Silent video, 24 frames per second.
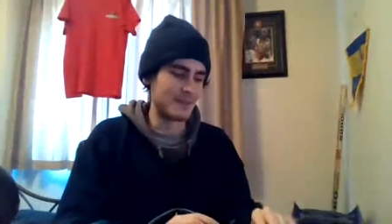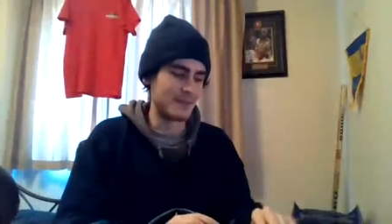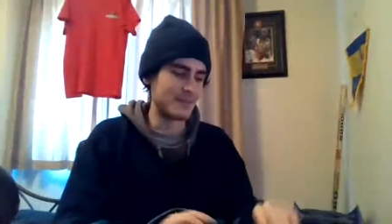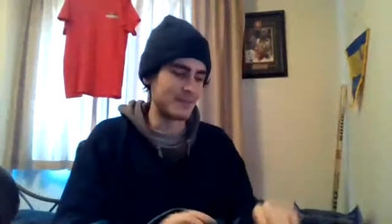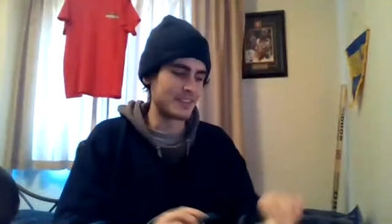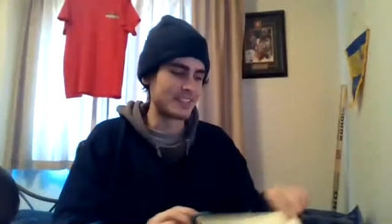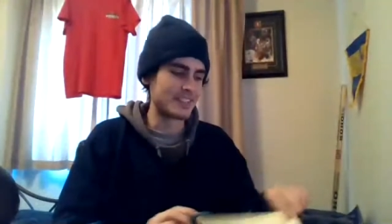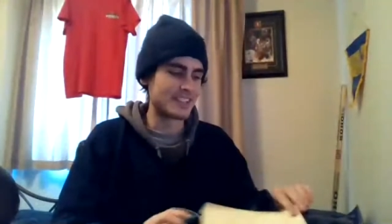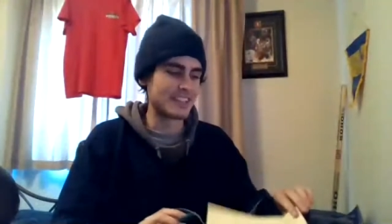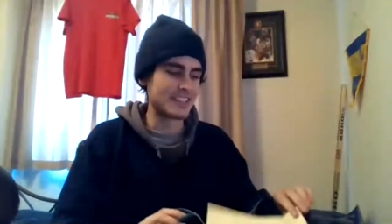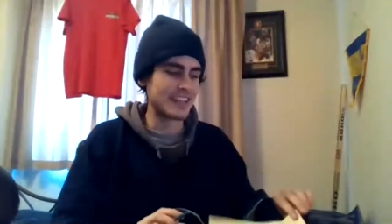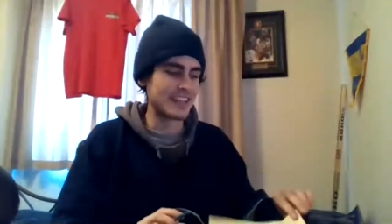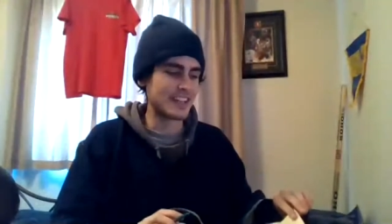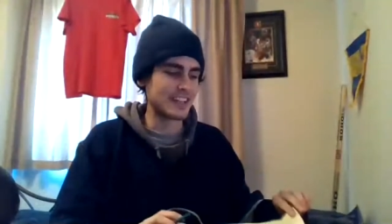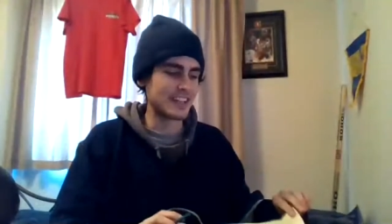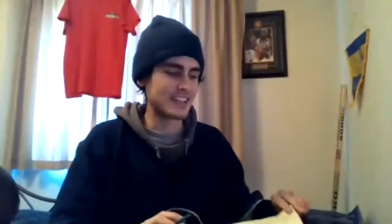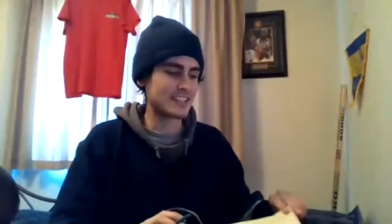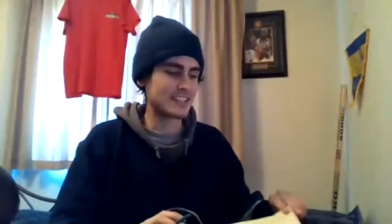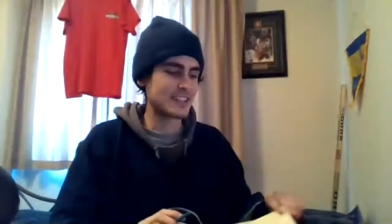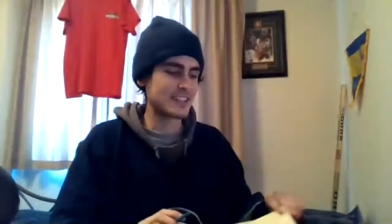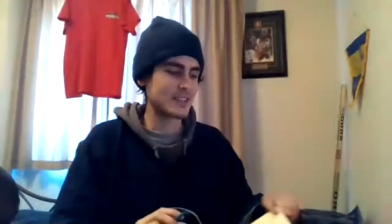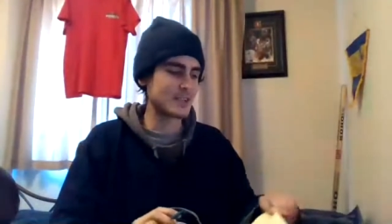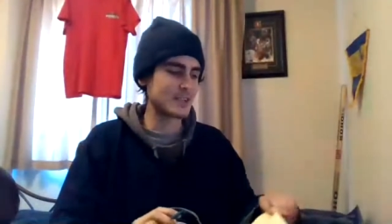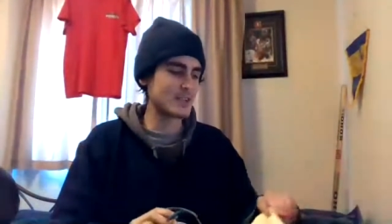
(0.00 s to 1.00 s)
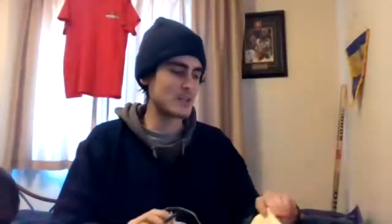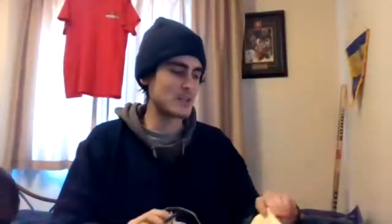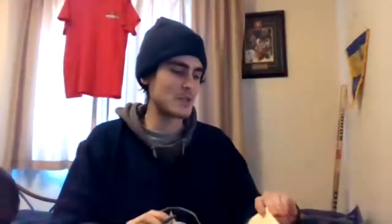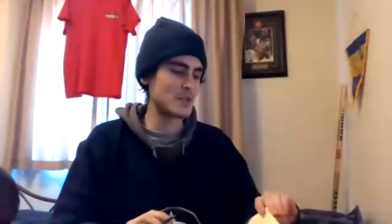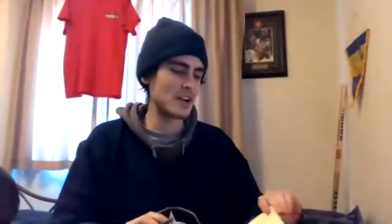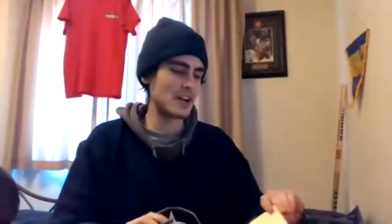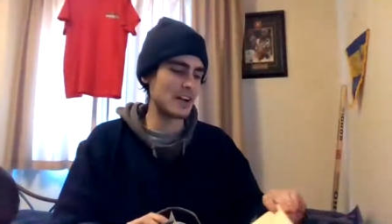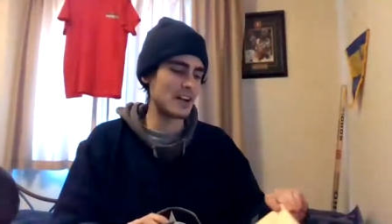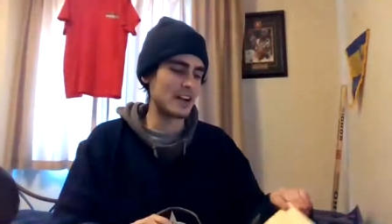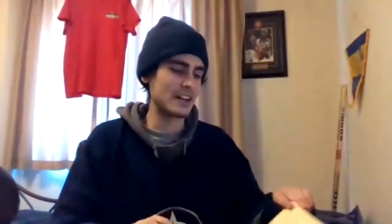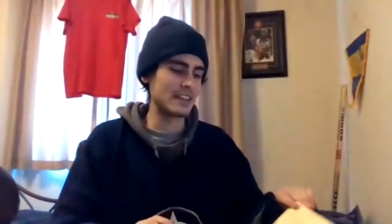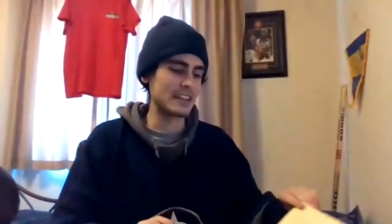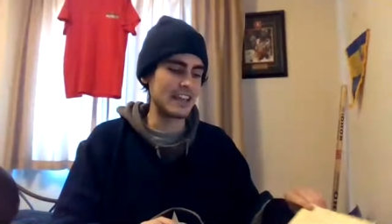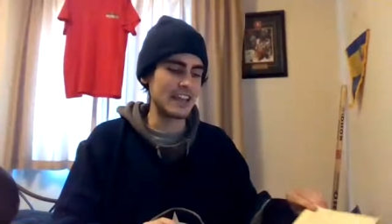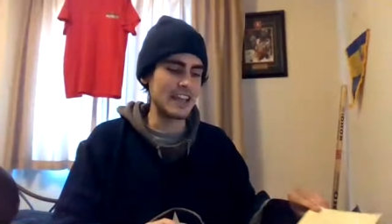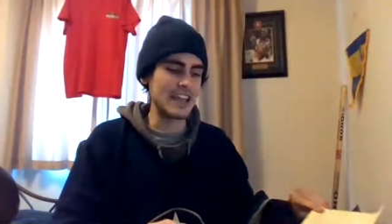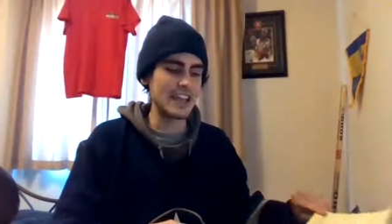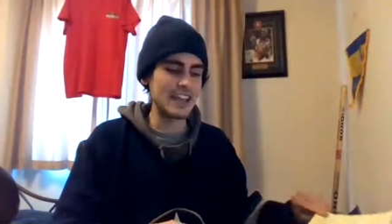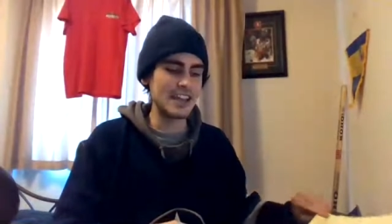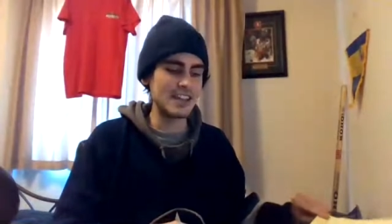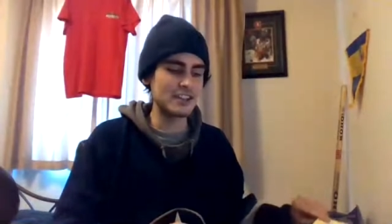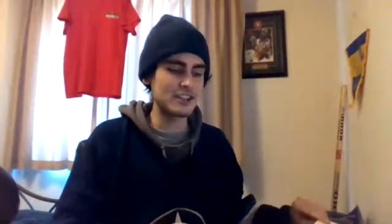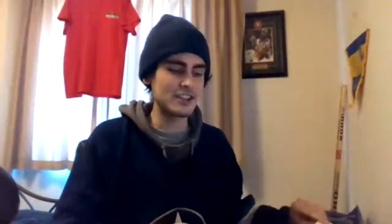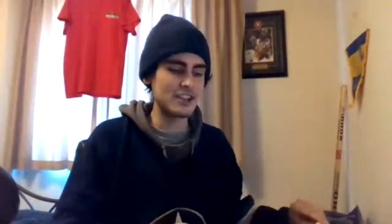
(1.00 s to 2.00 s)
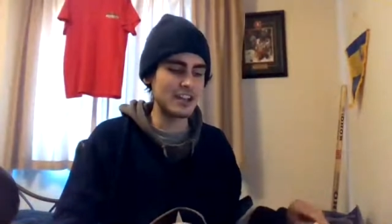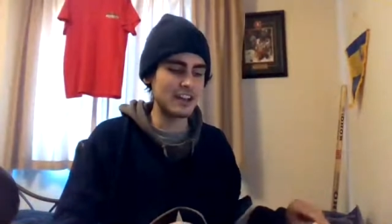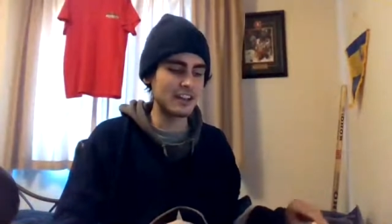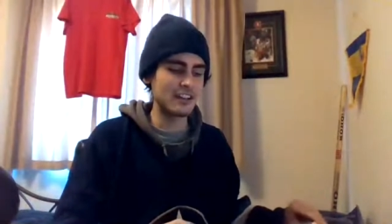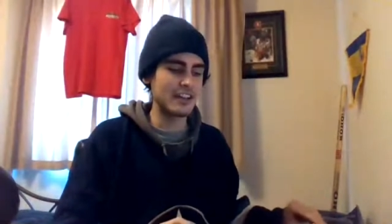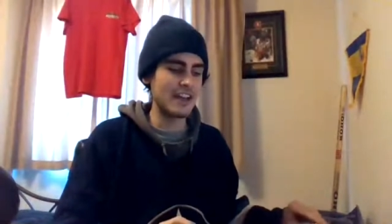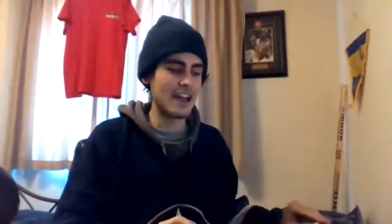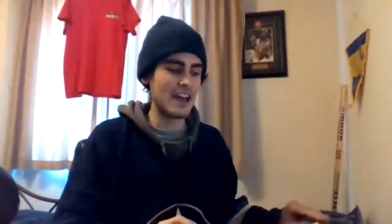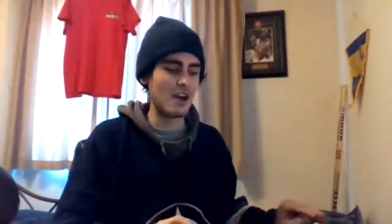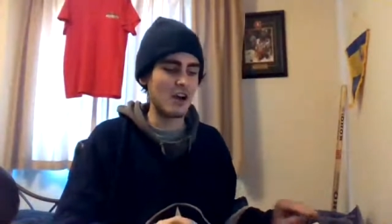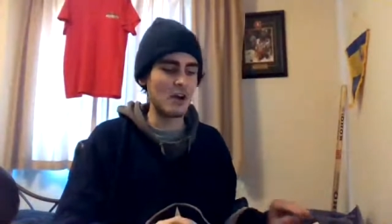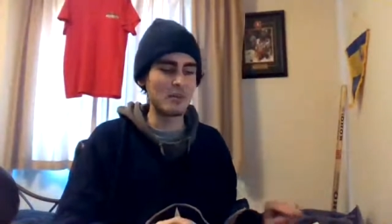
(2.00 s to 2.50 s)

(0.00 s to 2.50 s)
Sticking to the AHL now.